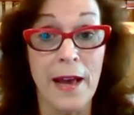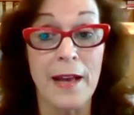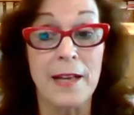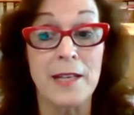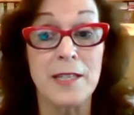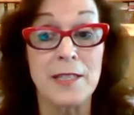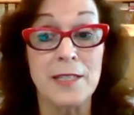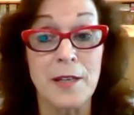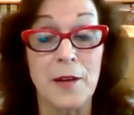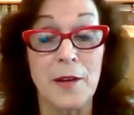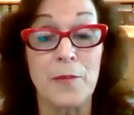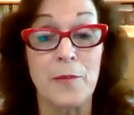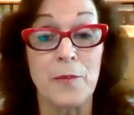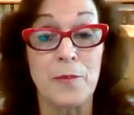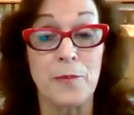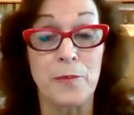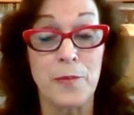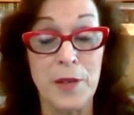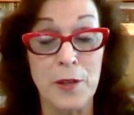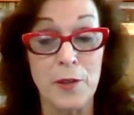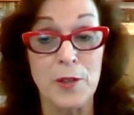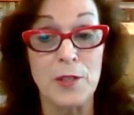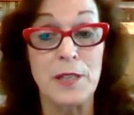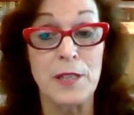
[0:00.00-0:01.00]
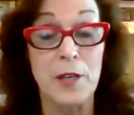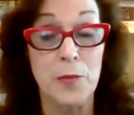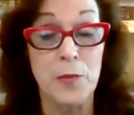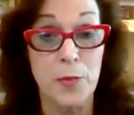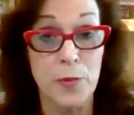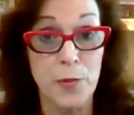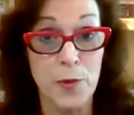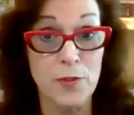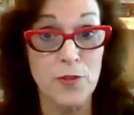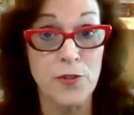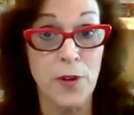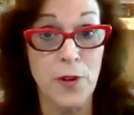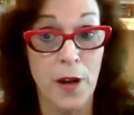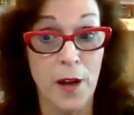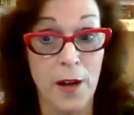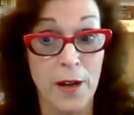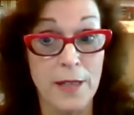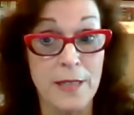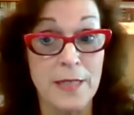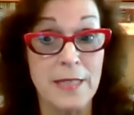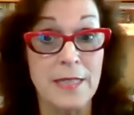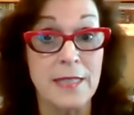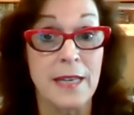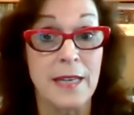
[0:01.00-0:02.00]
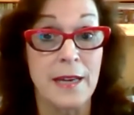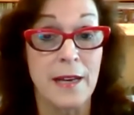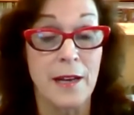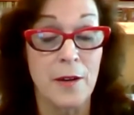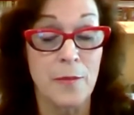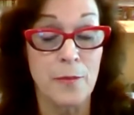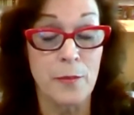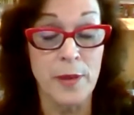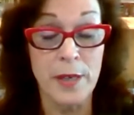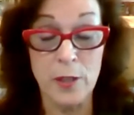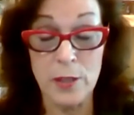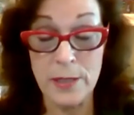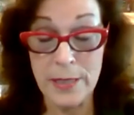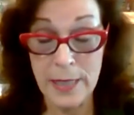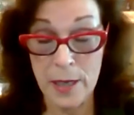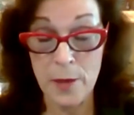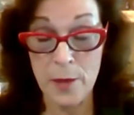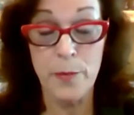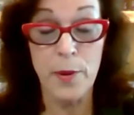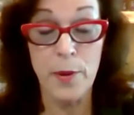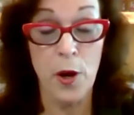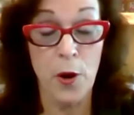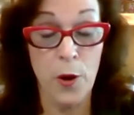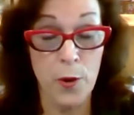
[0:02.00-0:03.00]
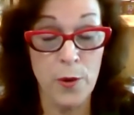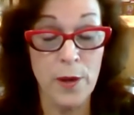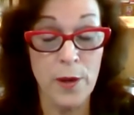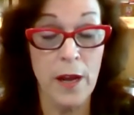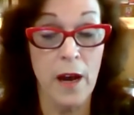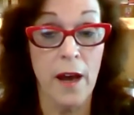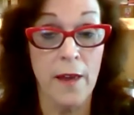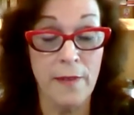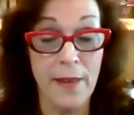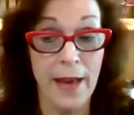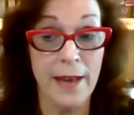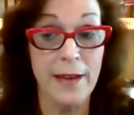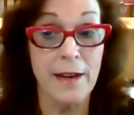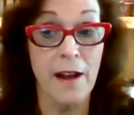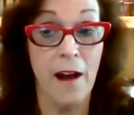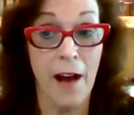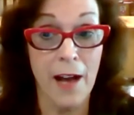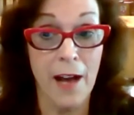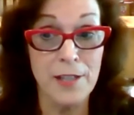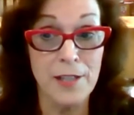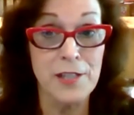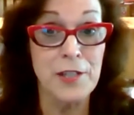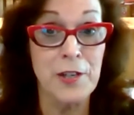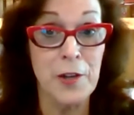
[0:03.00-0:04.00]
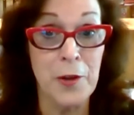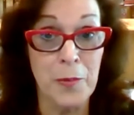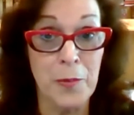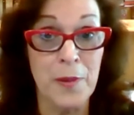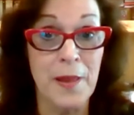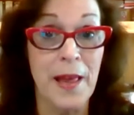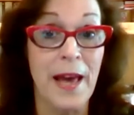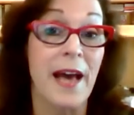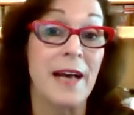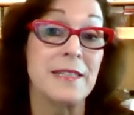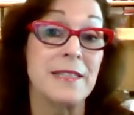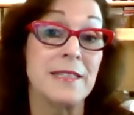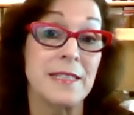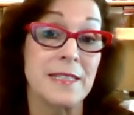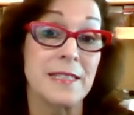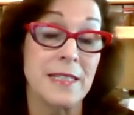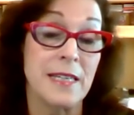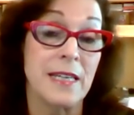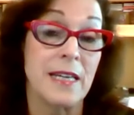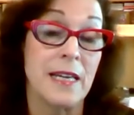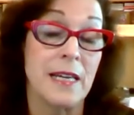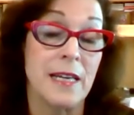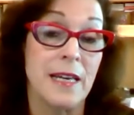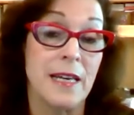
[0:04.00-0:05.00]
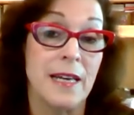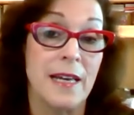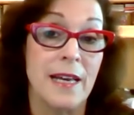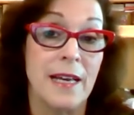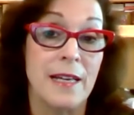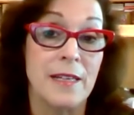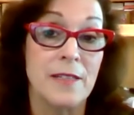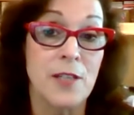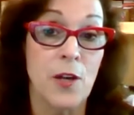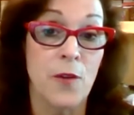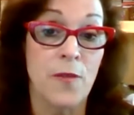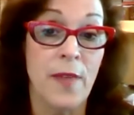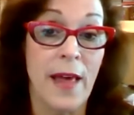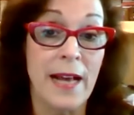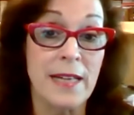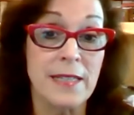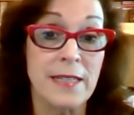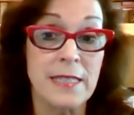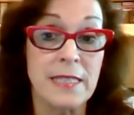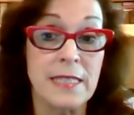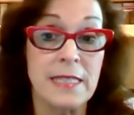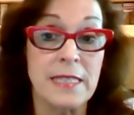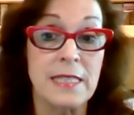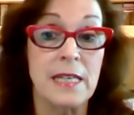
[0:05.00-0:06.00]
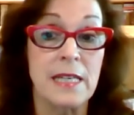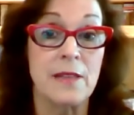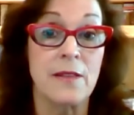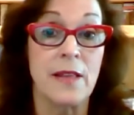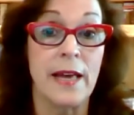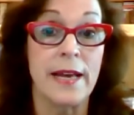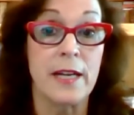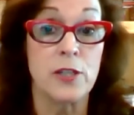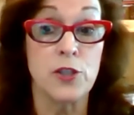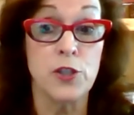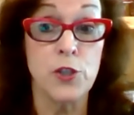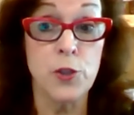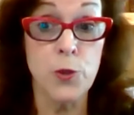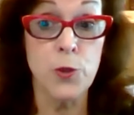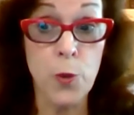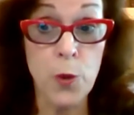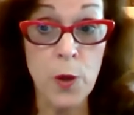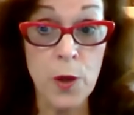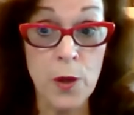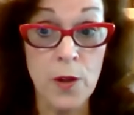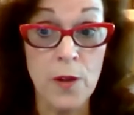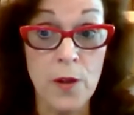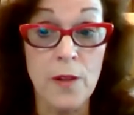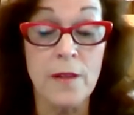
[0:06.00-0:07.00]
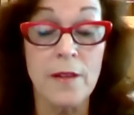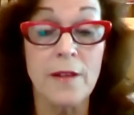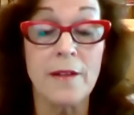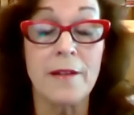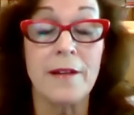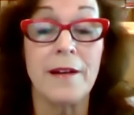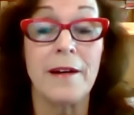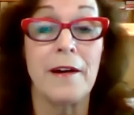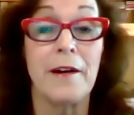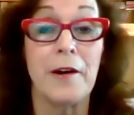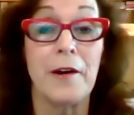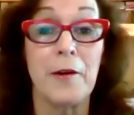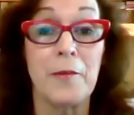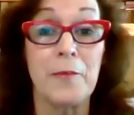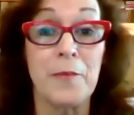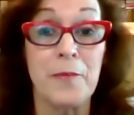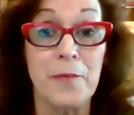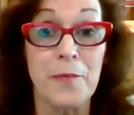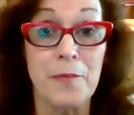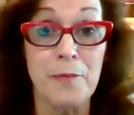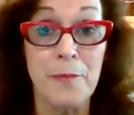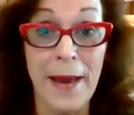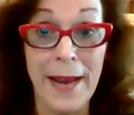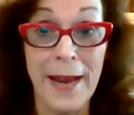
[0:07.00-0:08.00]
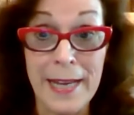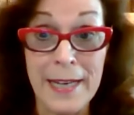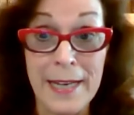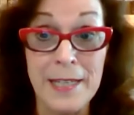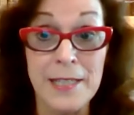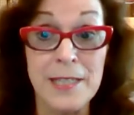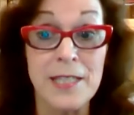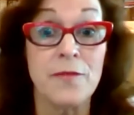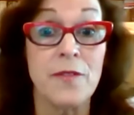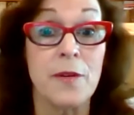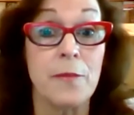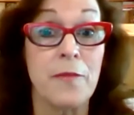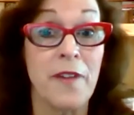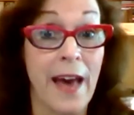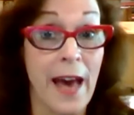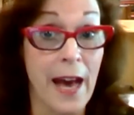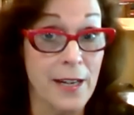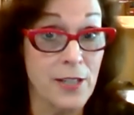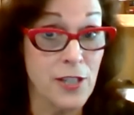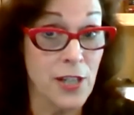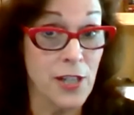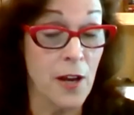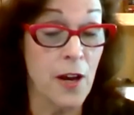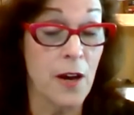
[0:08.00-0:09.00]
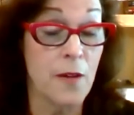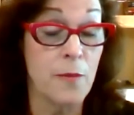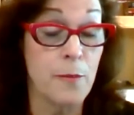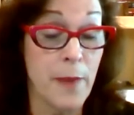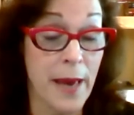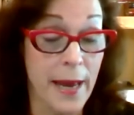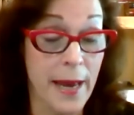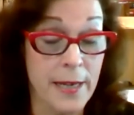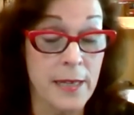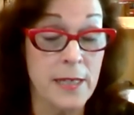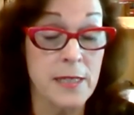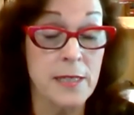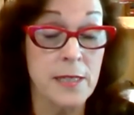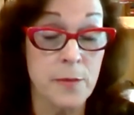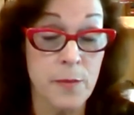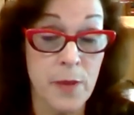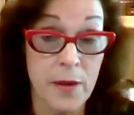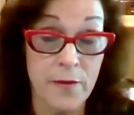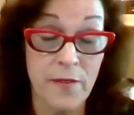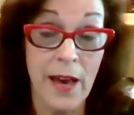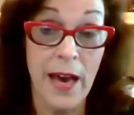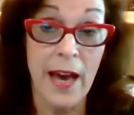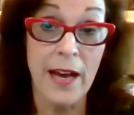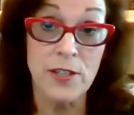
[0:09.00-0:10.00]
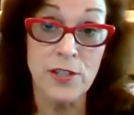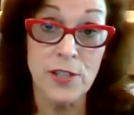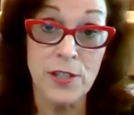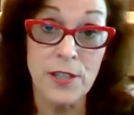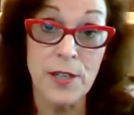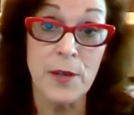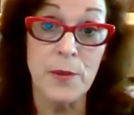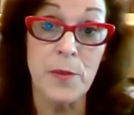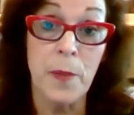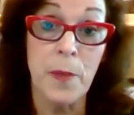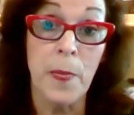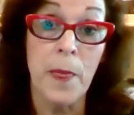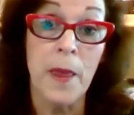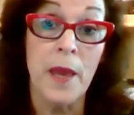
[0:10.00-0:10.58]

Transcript: as building drugs, building bone on that osteoblast. So that's like a dual um, mechanism of action, a mechanism of action.